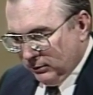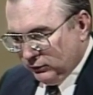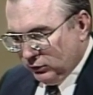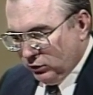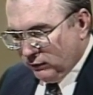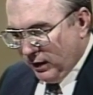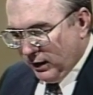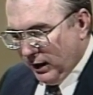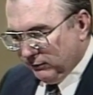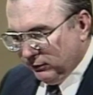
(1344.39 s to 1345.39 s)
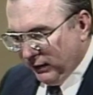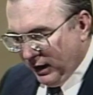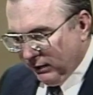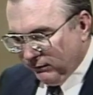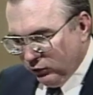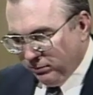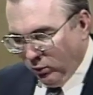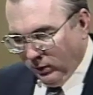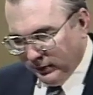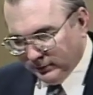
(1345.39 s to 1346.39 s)
But you know, you've got to have divine
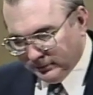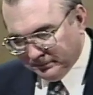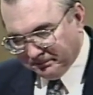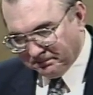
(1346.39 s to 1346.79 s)
viewpoint